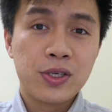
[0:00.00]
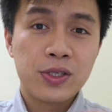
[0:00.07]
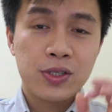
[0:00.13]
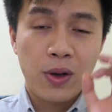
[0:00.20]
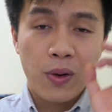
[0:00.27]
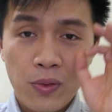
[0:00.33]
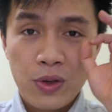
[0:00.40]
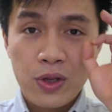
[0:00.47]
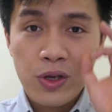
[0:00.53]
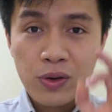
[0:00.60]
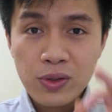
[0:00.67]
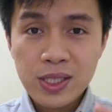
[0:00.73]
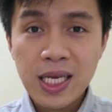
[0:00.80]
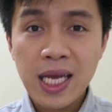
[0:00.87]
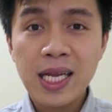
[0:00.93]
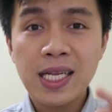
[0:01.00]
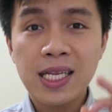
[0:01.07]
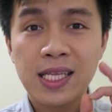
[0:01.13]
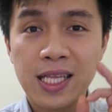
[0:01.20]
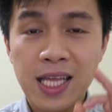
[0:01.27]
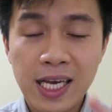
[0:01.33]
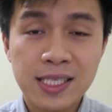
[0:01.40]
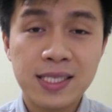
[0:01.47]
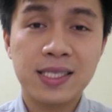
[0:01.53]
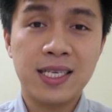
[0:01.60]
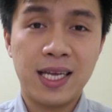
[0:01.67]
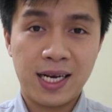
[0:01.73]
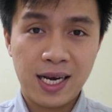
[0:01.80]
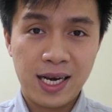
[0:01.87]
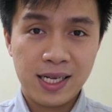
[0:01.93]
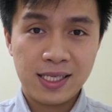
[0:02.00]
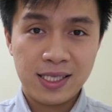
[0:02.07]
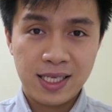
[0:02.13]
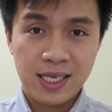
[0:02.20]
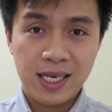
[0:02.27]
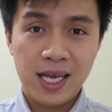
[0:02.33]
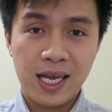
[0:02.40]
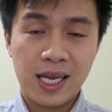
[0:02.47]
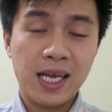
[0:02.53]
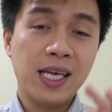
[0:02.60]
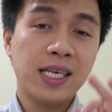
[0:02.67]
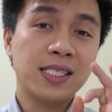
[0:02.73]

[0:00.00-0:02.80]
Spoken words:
So using this technique,